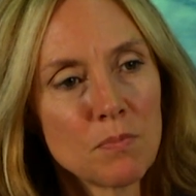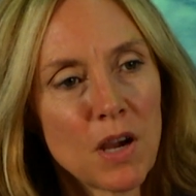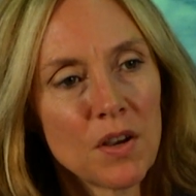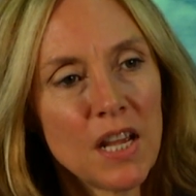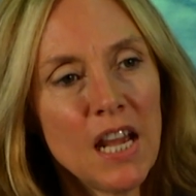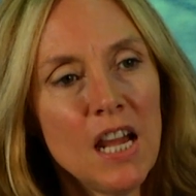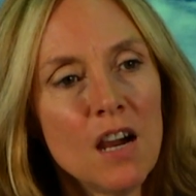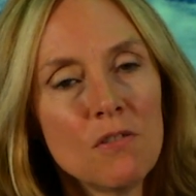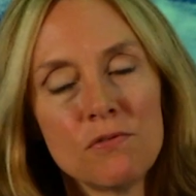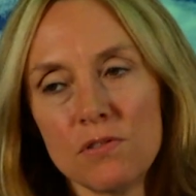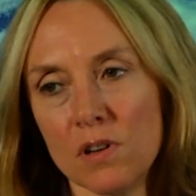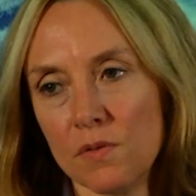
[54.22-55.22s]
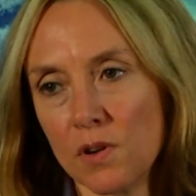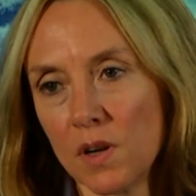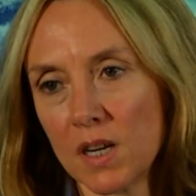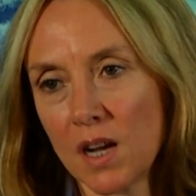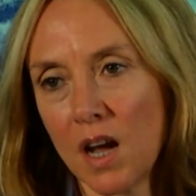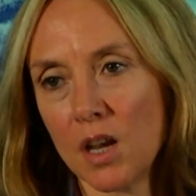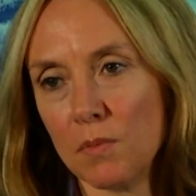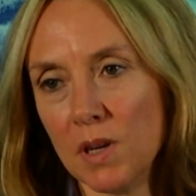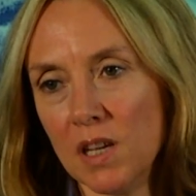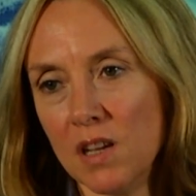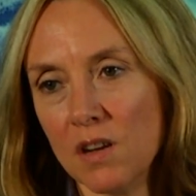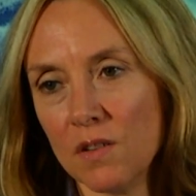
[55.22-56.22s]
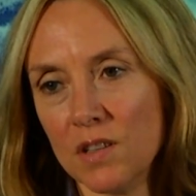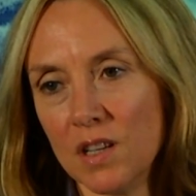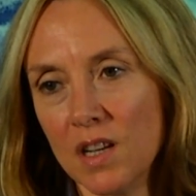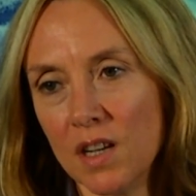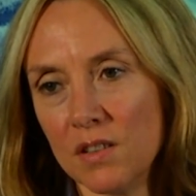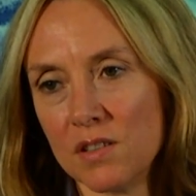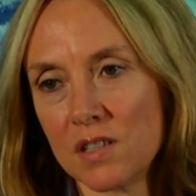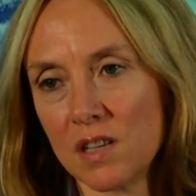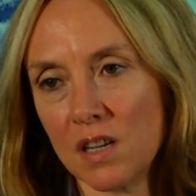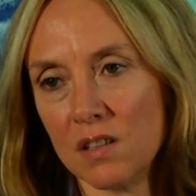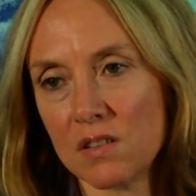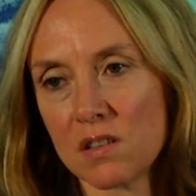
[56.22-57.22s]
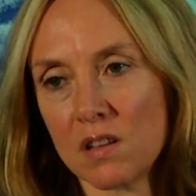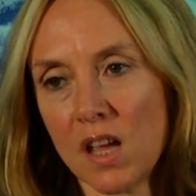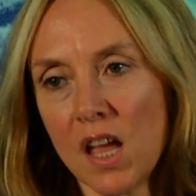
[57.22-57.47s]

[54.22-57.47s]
about half of our economy here in the United States.